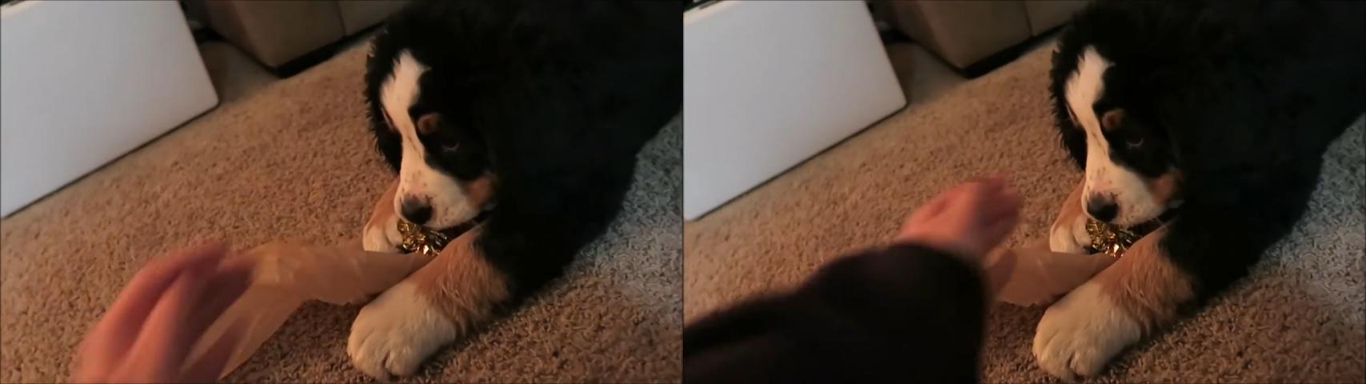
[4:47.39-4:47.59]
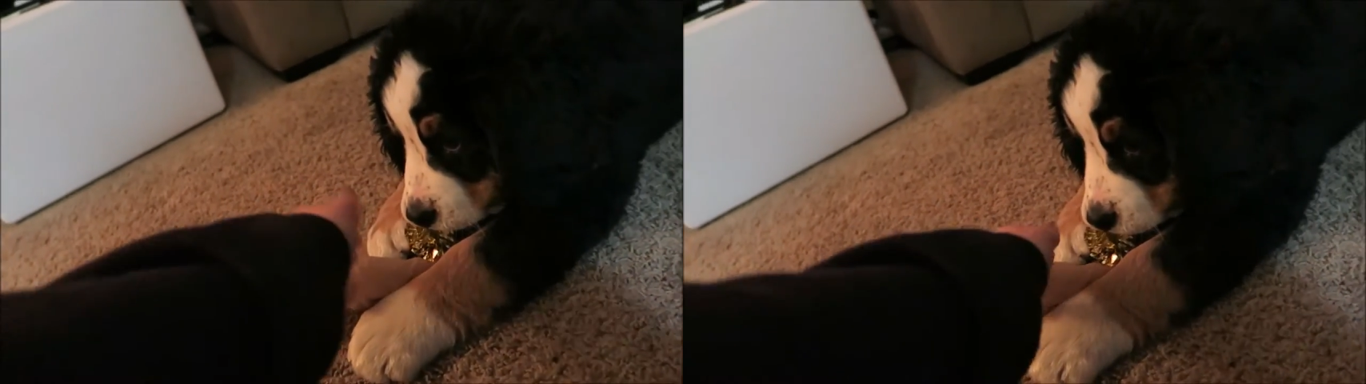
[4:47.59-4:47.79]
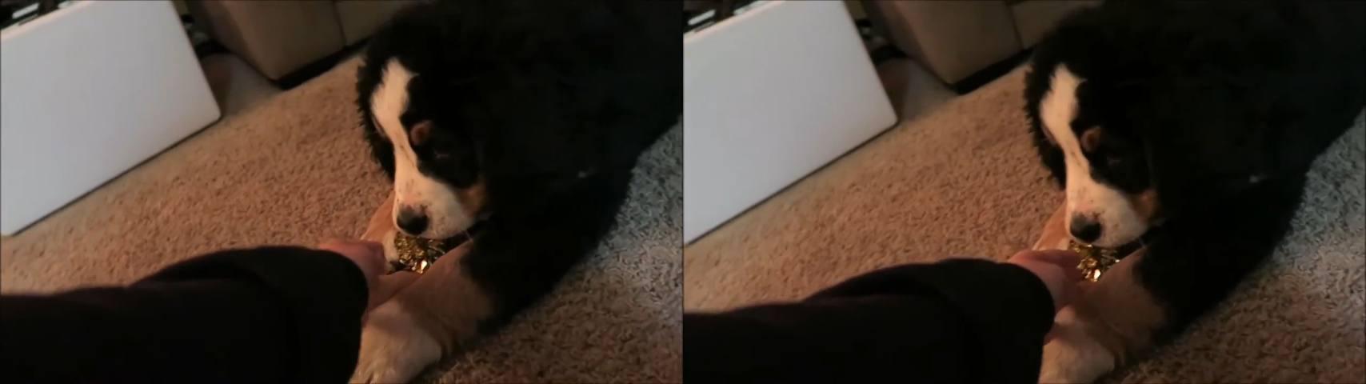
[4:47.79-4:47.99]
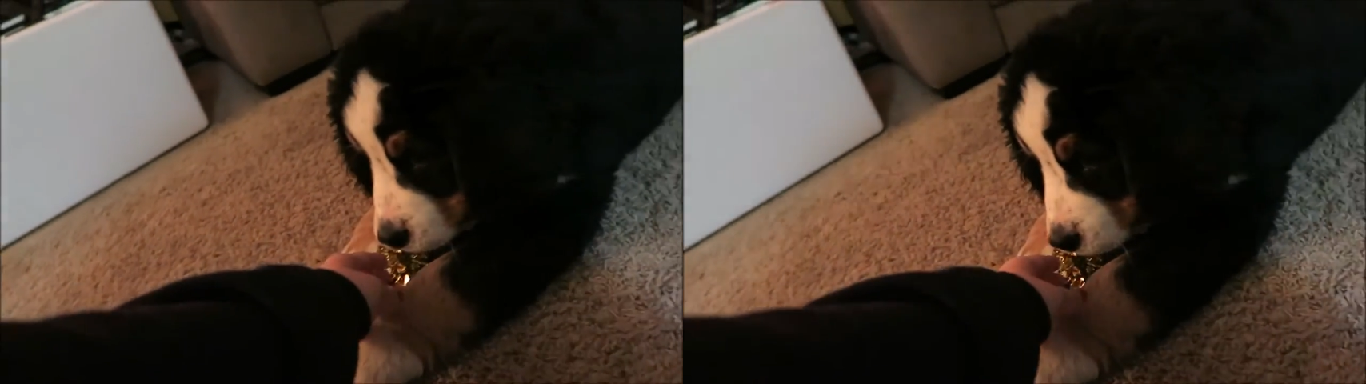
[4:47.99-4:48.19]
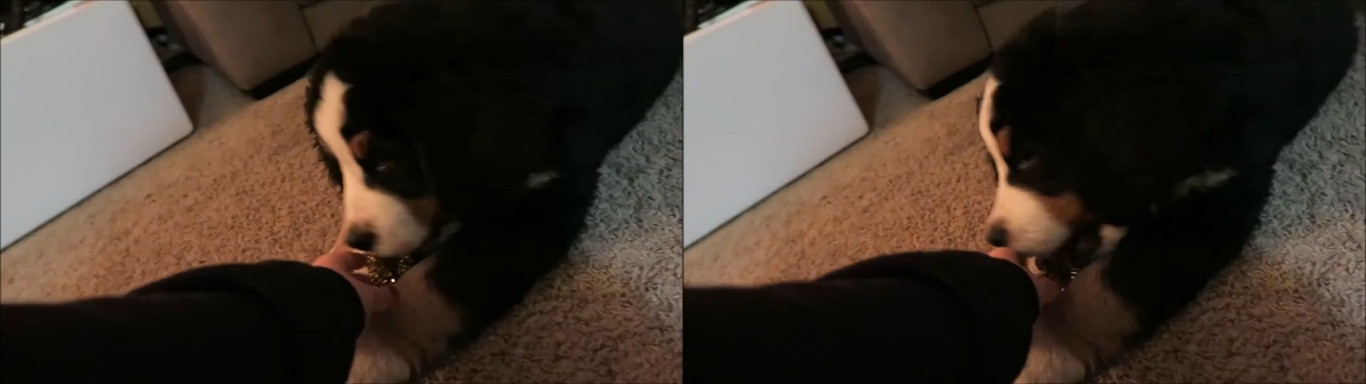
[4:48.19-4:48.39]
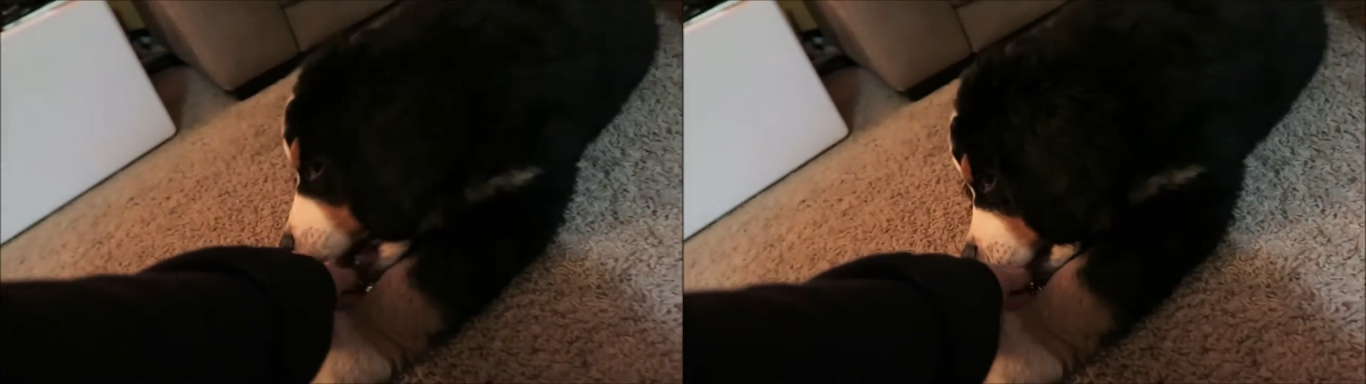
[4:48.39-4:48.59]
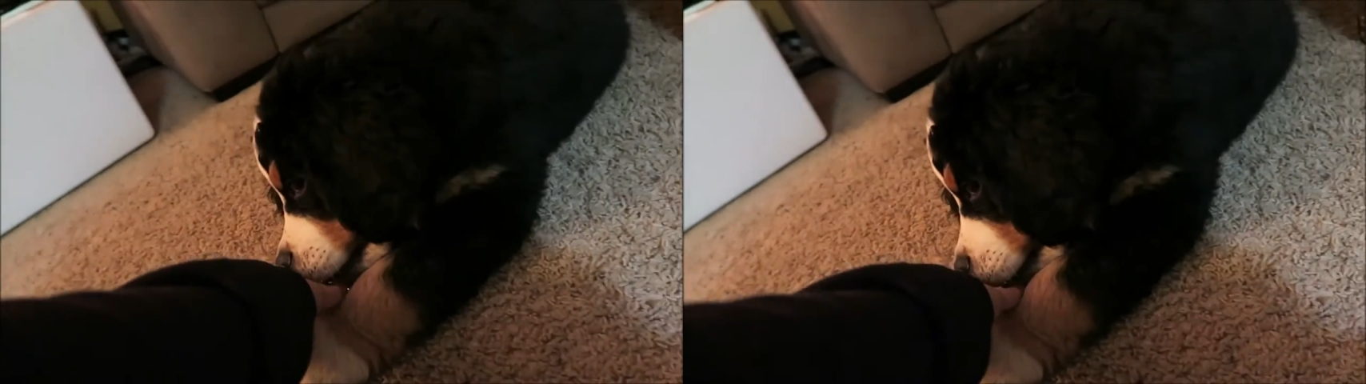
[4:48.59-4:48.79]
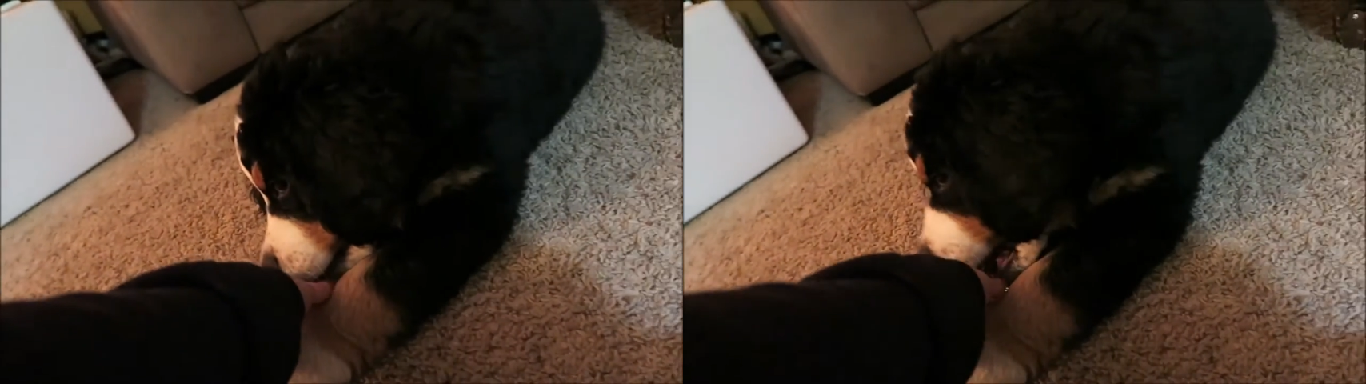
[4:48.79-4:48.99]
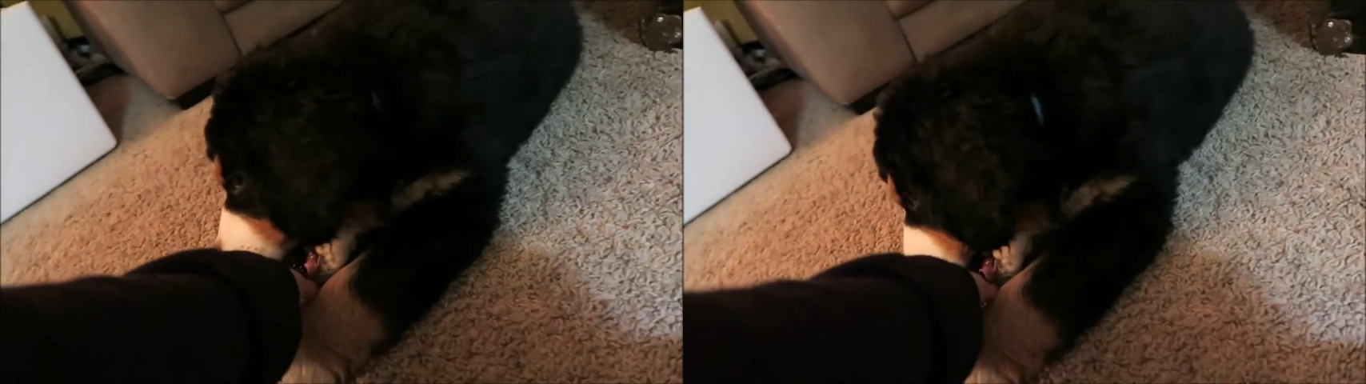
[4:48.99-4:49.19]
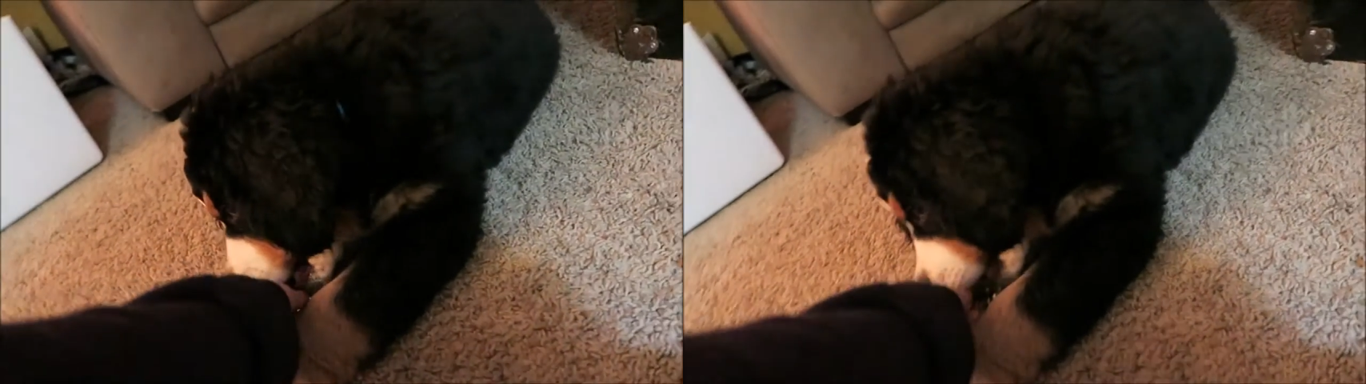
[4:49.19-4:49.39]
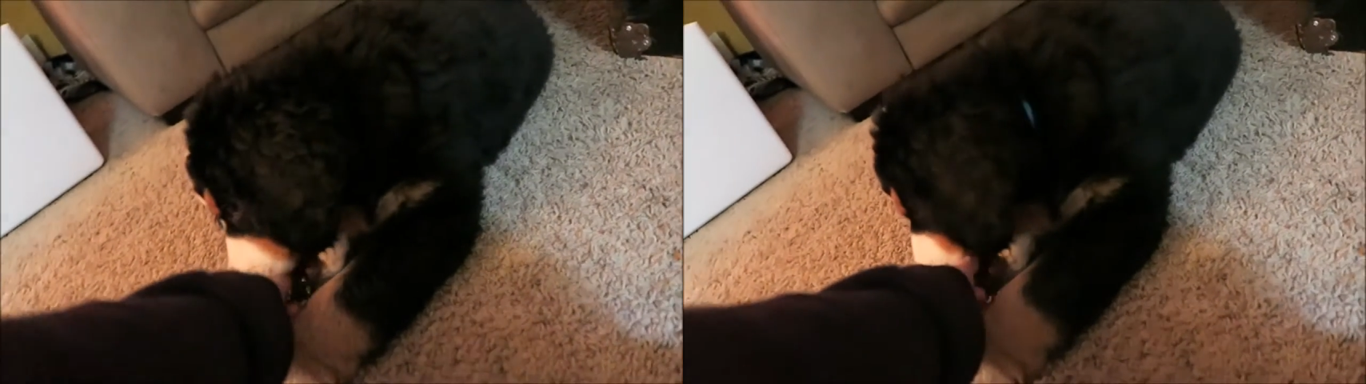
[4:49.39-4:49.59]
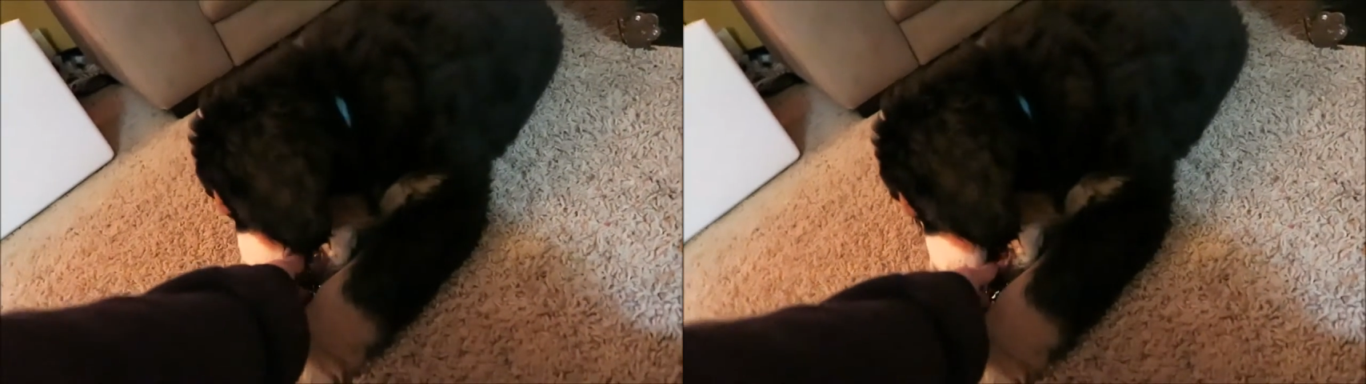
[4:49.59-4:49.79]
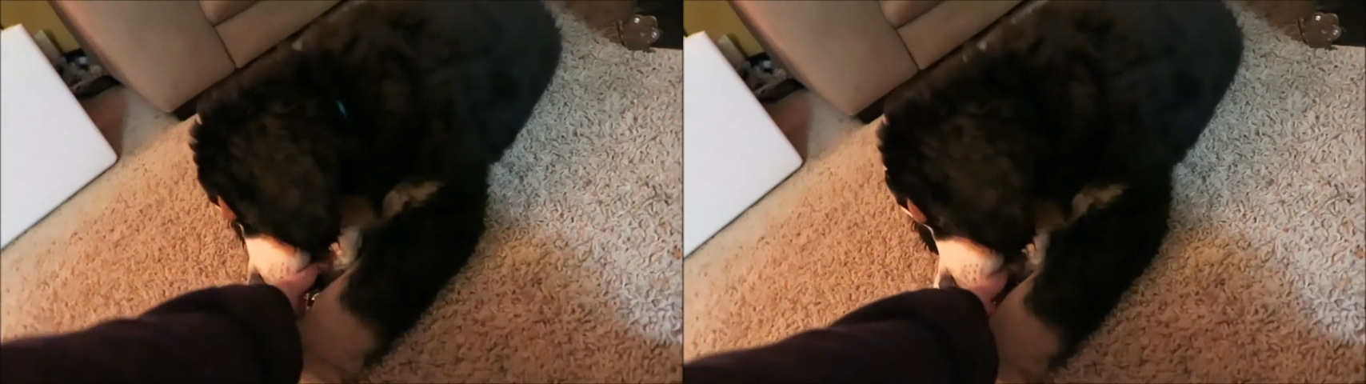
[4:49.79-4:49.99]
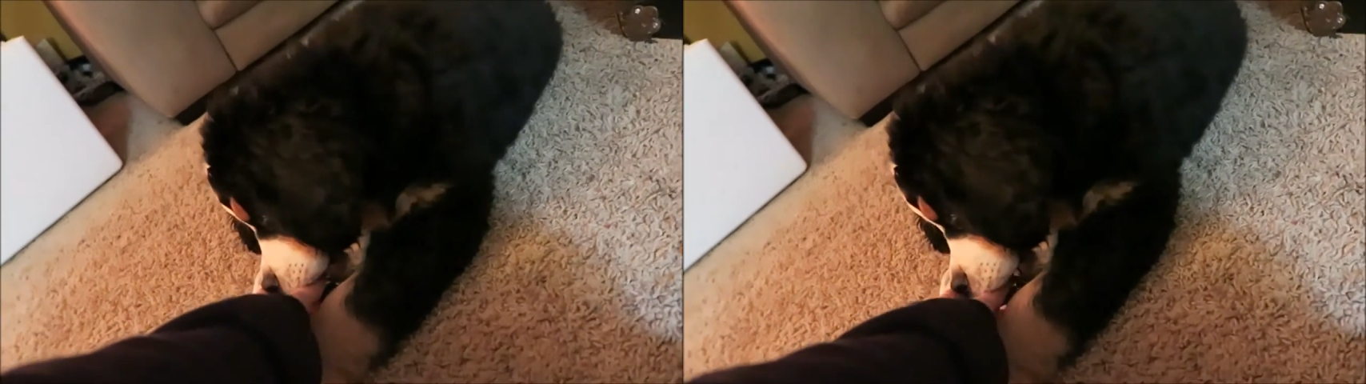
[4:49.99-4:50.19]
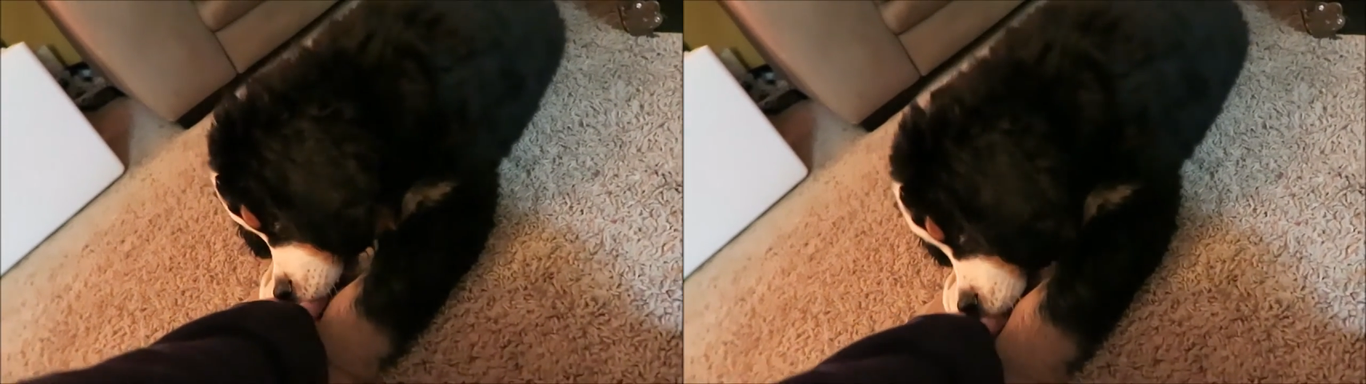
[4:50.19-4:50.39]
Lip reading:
[unreadable: no face in view]